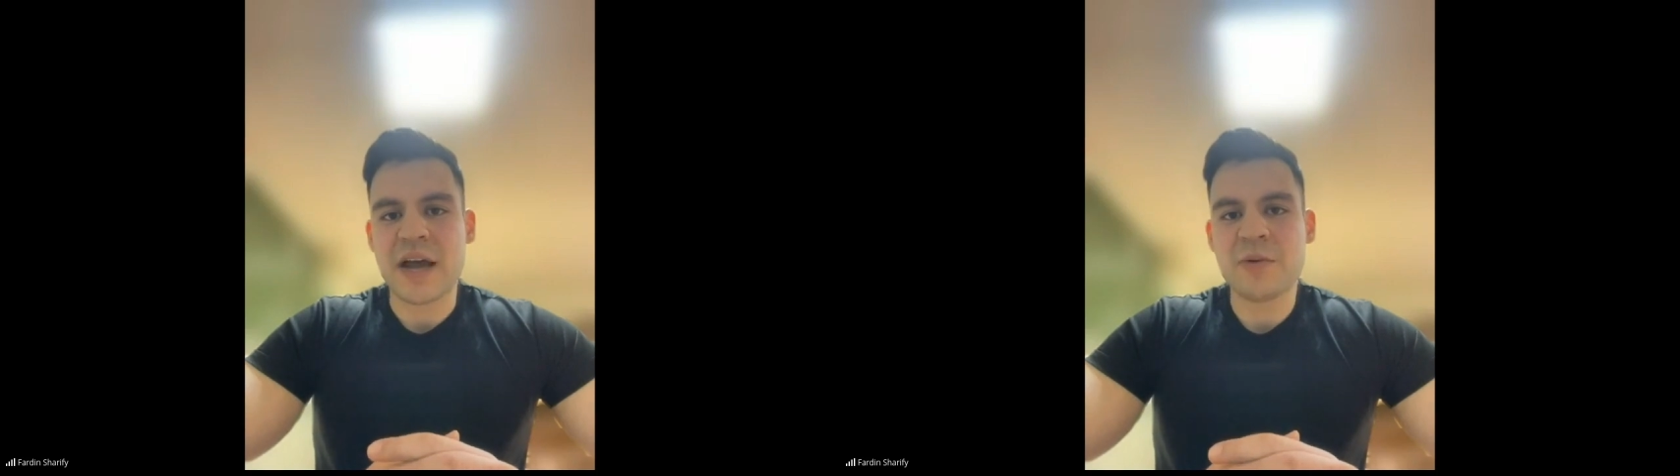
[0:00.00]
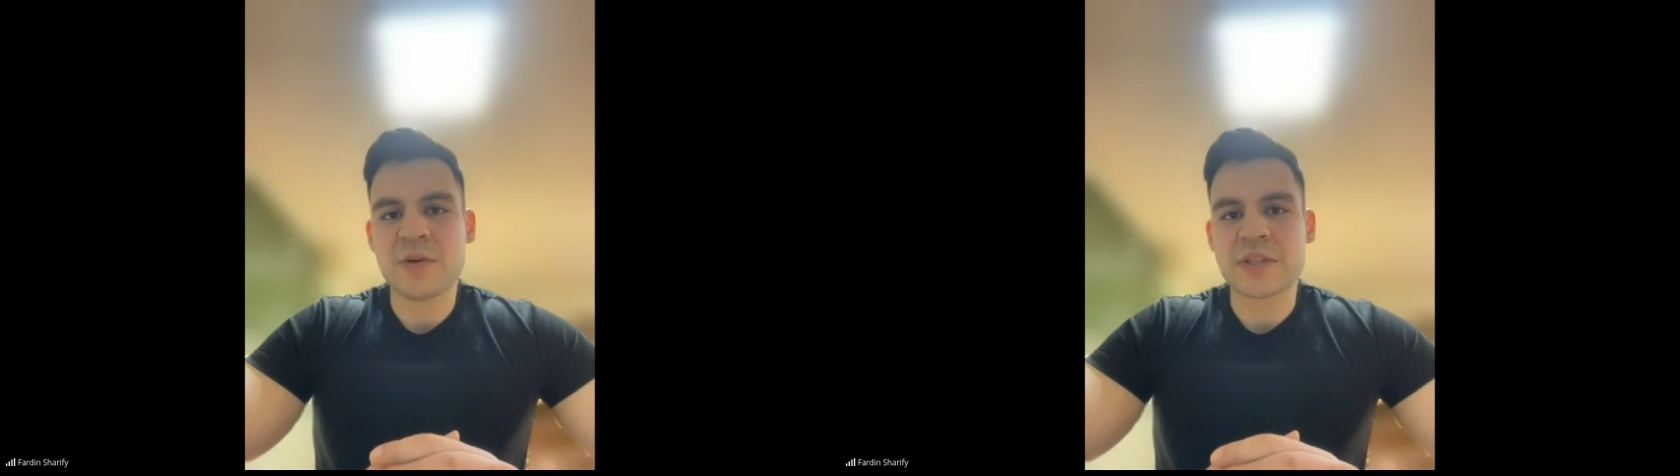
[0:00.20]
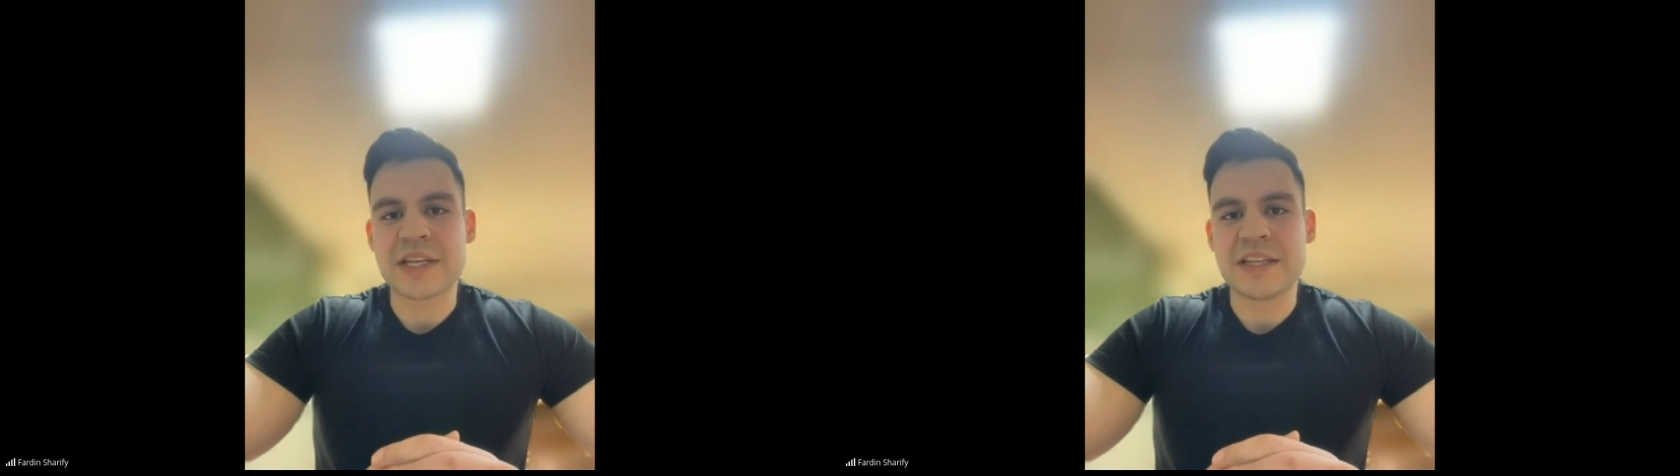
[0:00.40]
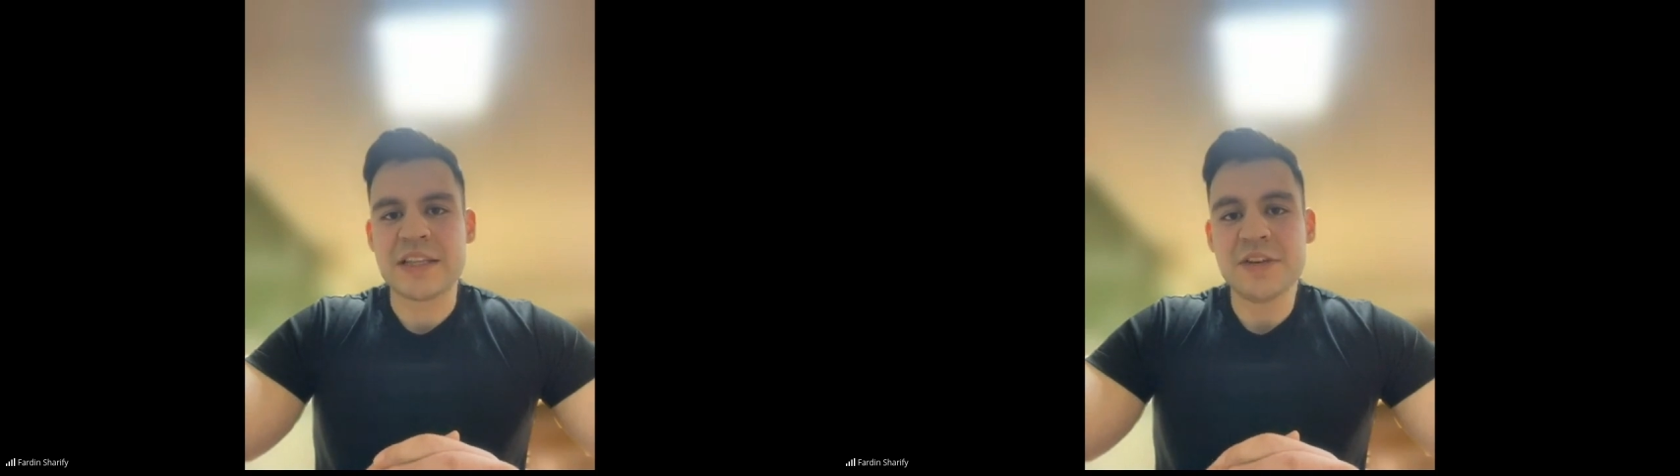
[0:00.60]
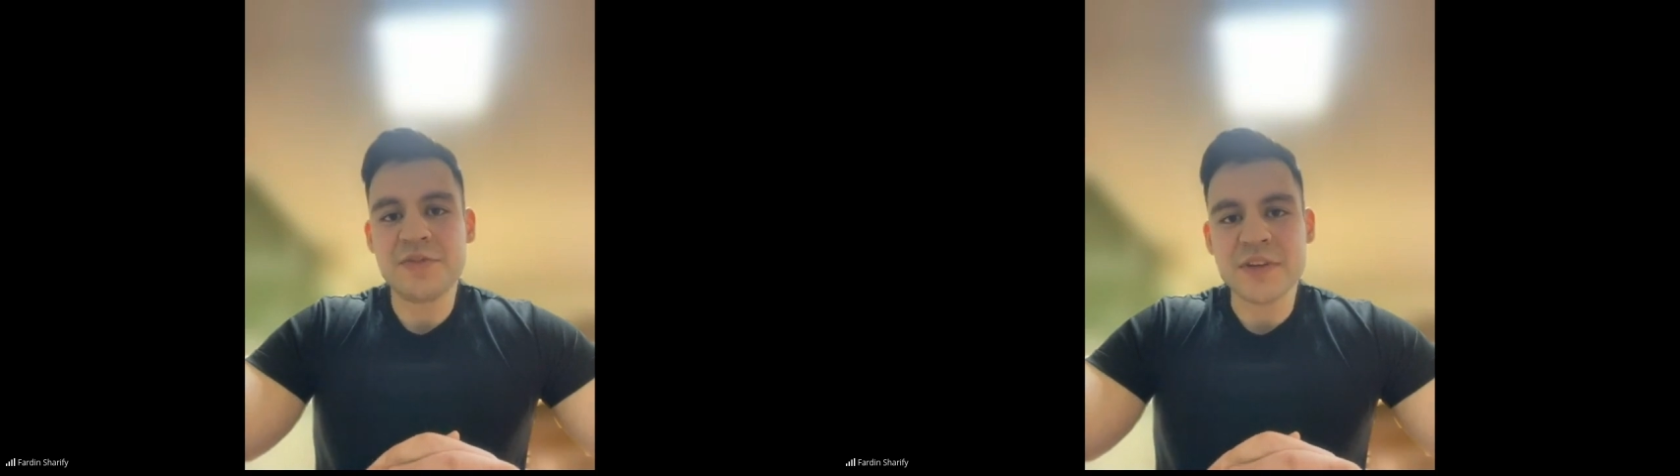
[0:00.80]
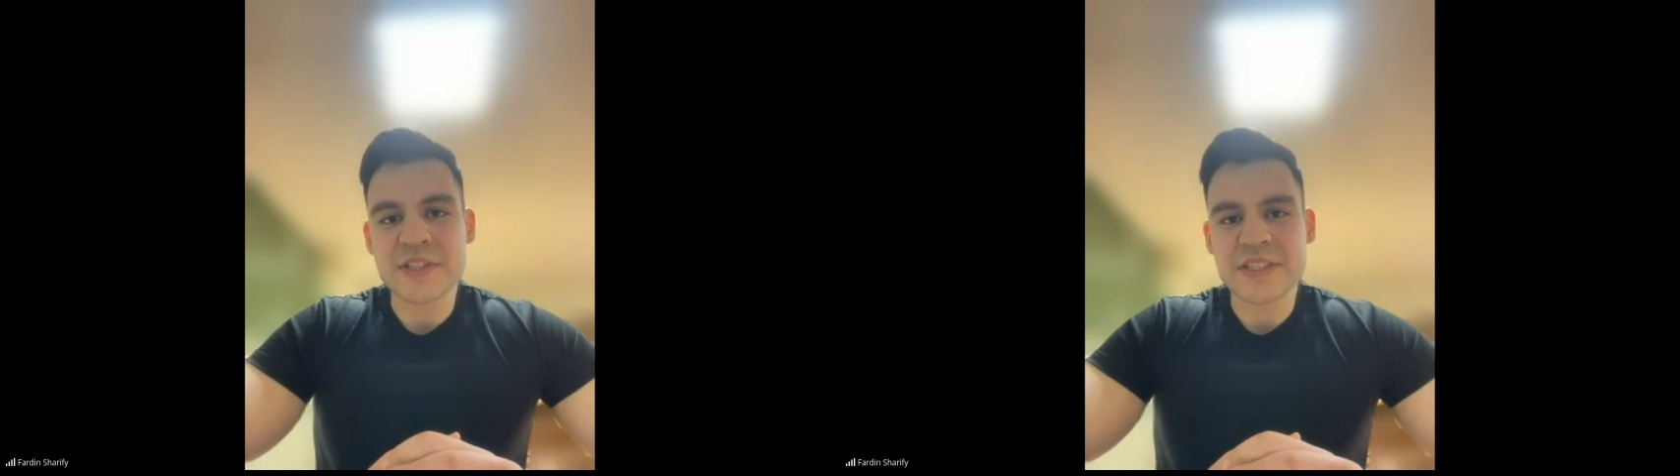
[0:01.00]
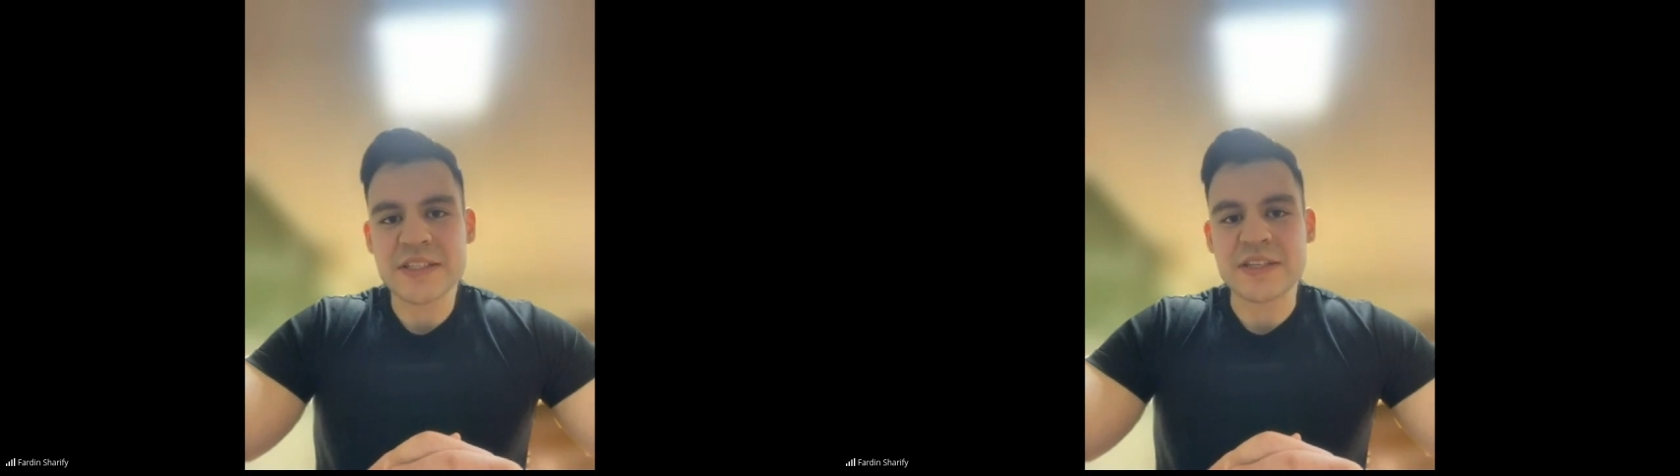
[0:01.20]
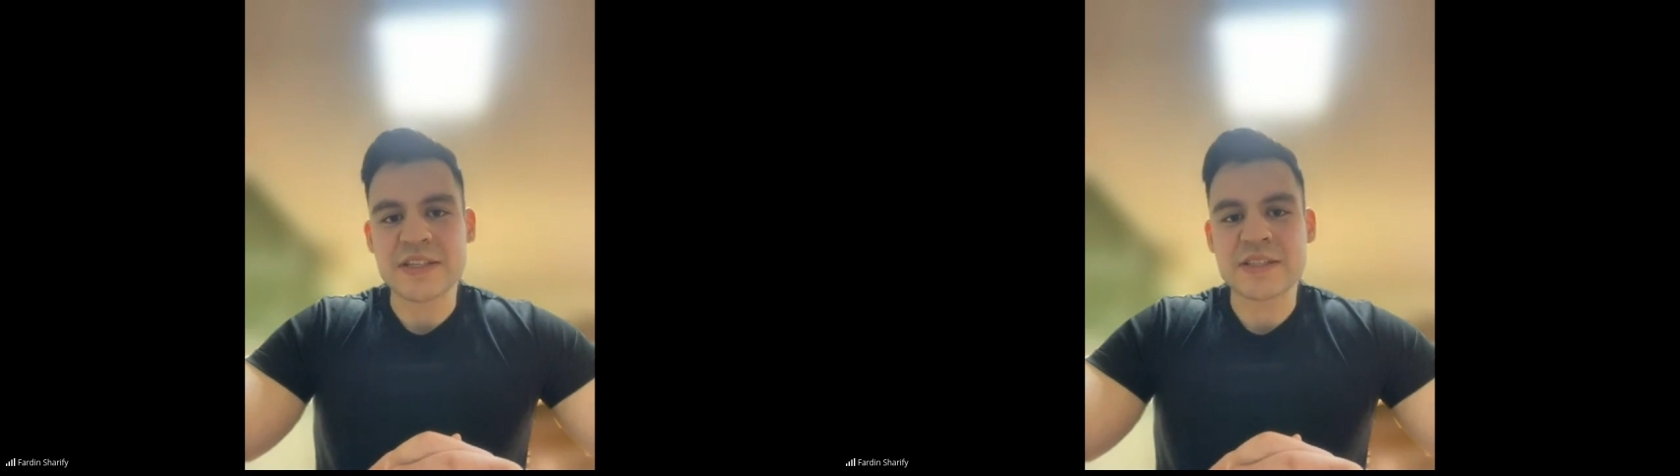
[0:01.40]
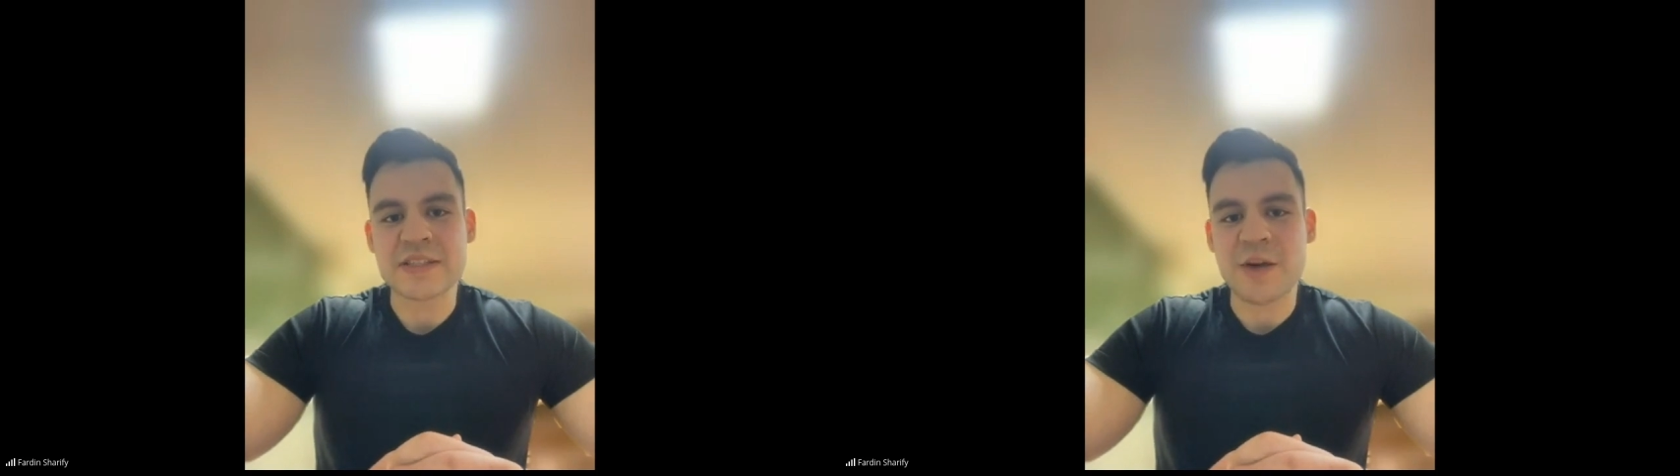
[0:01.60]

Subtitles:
I was in different cities.